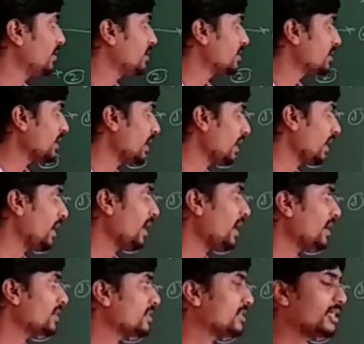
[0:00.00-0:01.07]
this a
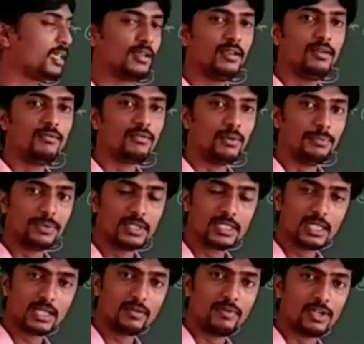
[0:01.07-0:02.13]
and c from this
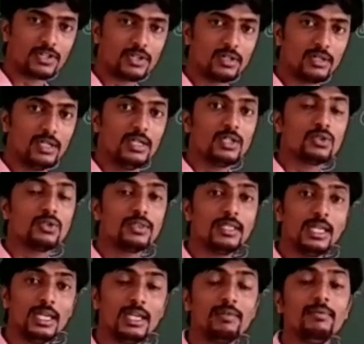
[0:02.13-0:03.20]
equation, so
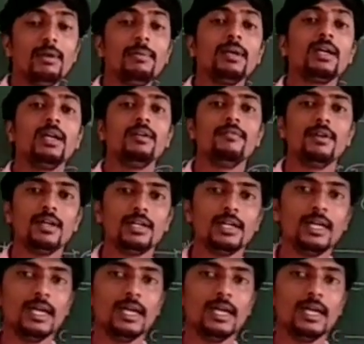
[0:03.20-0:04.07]
then it will be converted